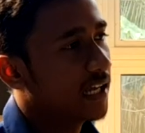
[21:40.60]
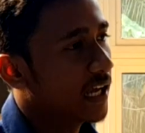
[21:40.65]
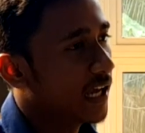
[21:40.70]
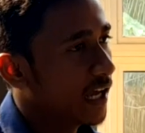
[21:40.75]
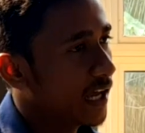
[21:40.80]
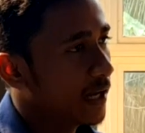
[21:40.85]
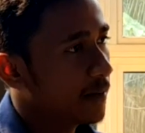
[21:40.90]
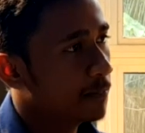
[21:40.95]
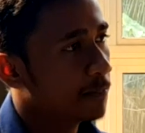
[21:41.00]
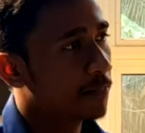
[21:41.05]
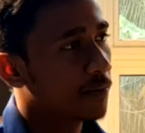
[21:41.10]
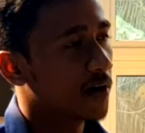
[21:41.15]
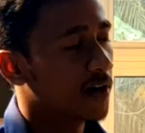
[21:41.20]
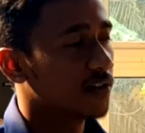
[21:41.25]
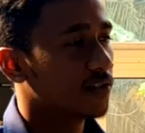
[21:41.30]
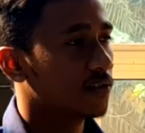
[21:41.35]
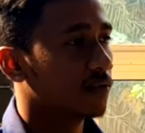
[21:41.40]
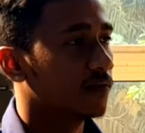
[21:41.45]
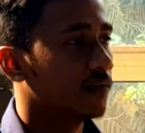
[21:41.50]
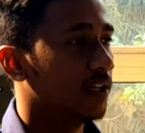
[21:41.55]
and
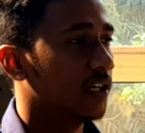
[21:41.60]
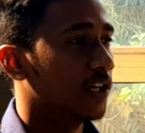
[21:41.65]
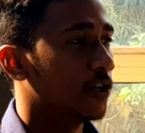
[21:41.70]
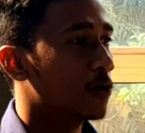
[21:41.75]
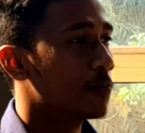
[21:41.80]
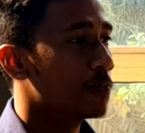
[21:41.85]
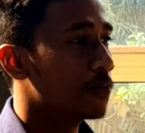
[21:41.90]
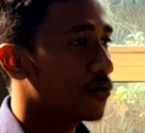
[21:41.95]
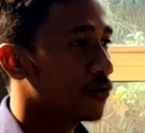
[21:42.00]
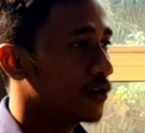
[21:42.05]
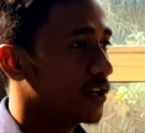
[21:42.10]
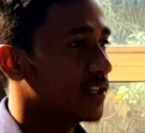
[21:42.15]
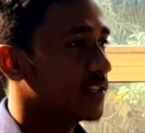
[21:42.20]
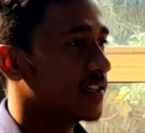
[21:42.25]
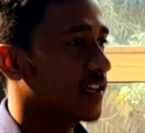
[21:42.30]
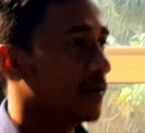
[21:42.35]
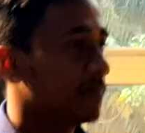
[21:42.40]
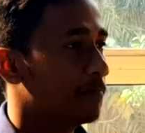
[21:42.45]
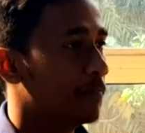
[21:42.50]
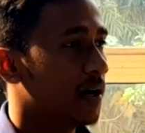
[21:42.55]
price of the components
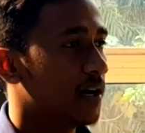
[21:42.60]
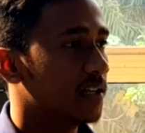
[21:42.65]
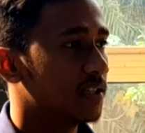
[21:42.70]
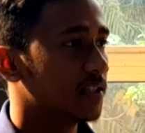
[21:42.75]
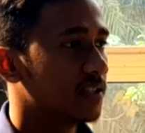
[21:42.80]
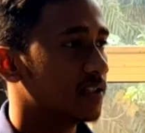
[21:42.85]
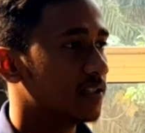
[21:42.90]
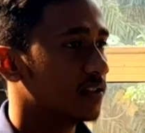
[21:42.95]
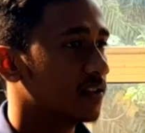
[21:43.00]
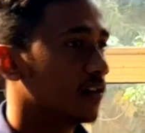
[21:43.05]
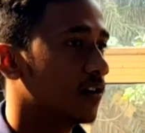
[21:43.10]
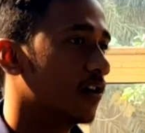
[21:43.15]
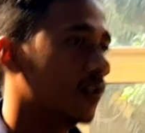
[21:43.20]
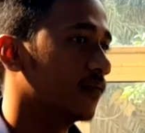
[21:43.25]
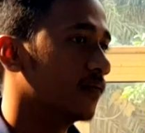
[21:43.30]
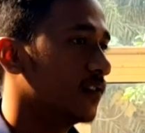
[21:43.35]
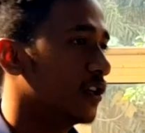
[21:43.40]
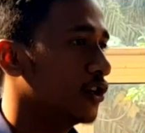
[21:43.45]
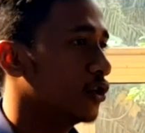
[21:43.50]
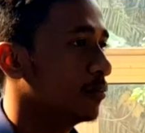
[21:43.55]
and parts of
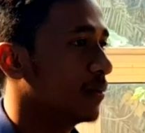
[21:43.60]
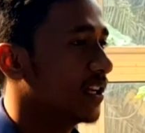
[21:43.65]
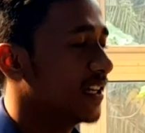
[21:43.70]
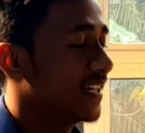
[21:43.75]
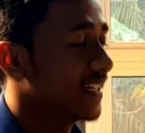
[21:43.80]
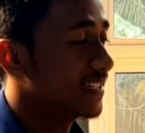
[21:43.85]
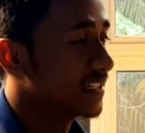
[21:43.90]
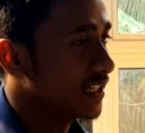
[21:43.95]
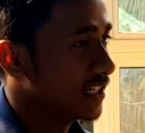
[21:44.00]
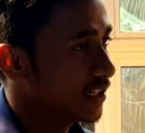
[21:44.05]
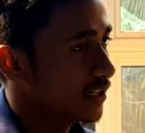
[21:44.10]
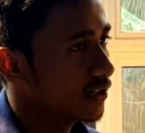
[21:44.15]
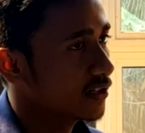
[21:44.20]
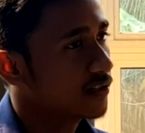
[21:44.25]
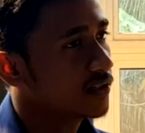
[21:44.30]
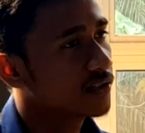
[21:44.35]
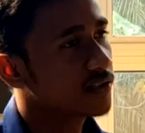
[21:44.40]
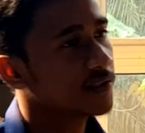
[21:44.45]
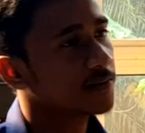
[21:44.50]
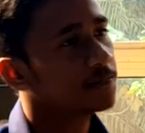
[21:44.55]
the pneumatic
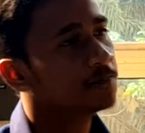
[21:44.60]
cylinders.